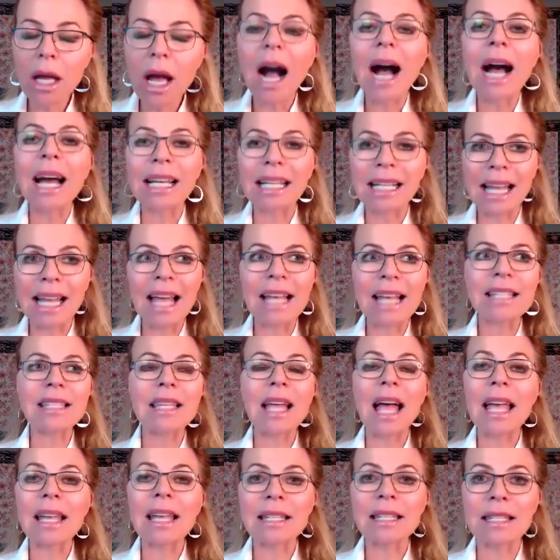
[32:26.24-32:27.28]
unless
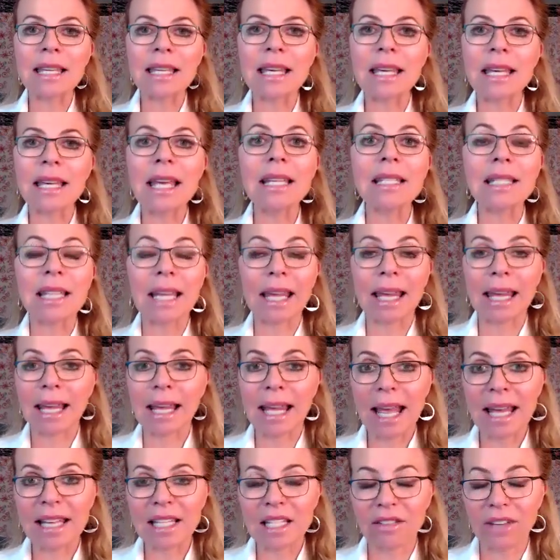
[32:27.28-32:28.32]
I see it's a
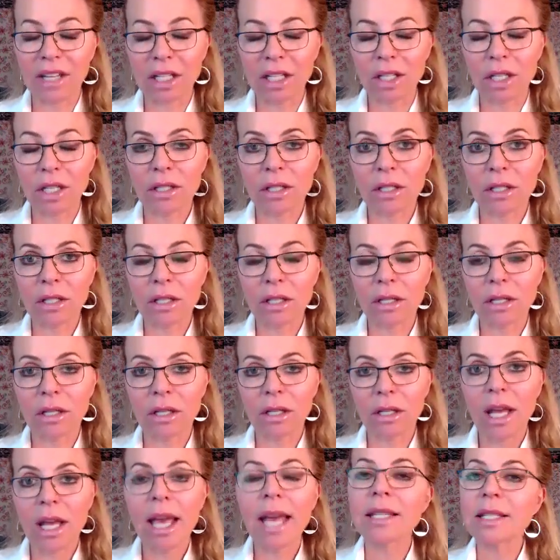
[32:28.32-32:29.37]
kick-ass fit.
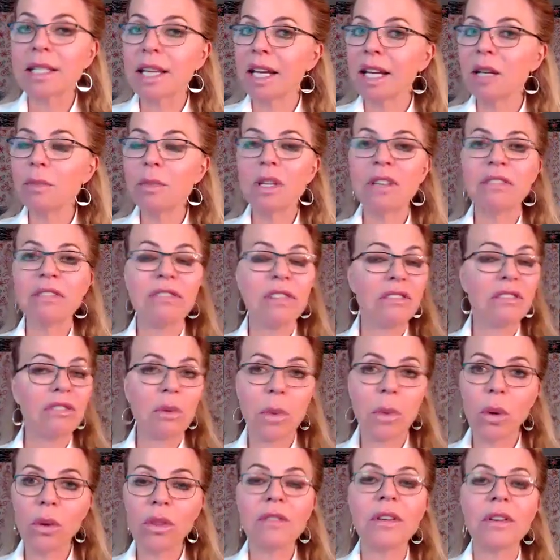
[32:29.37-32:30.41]
It's got to be a fit for
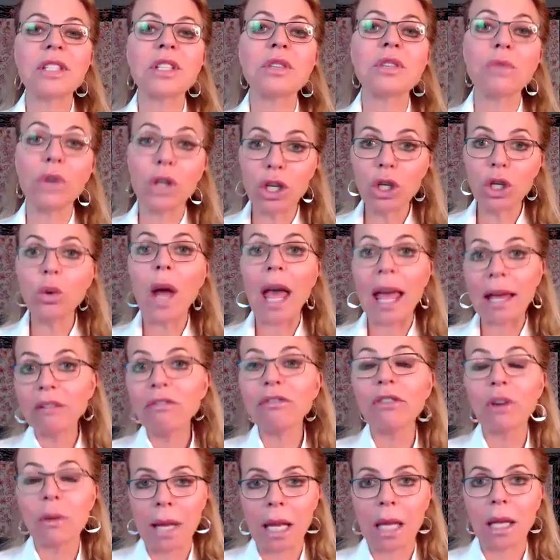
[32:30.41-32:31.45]
both of us, for you and
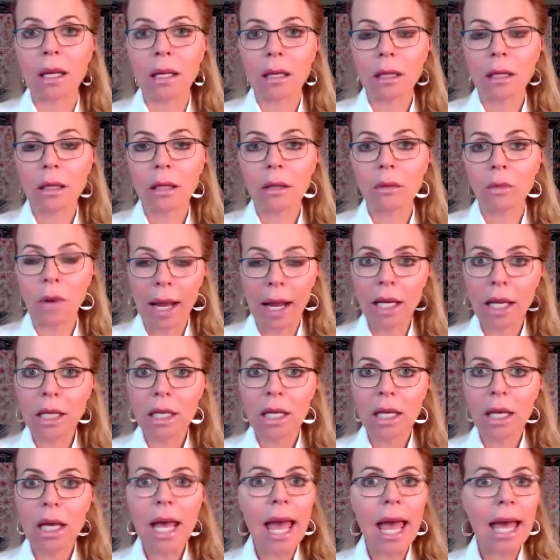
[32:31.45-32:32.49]
for me, right?
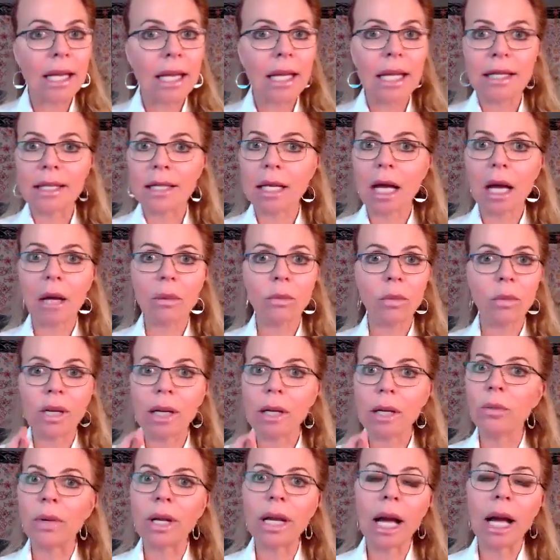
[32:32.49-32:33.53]
And
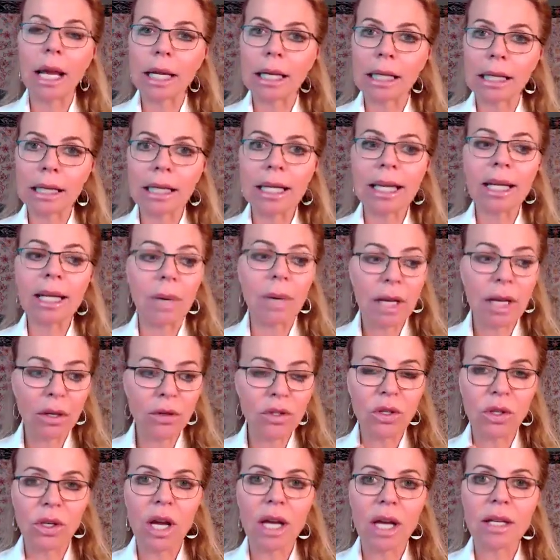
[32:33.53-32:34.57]
we got to click, but I
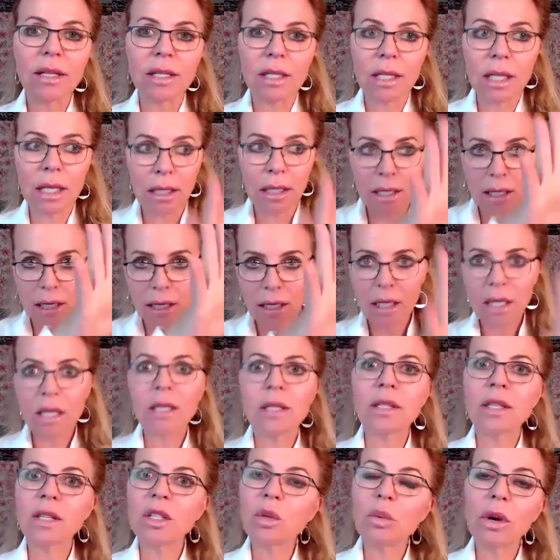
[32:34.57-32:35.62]
also got to see,
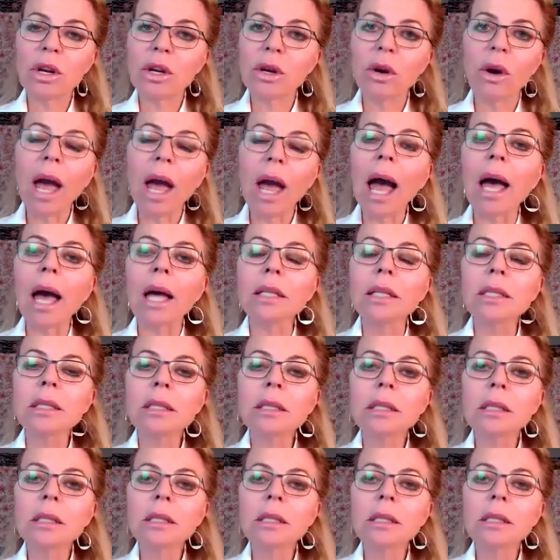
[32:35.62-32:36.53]
is this where you're at?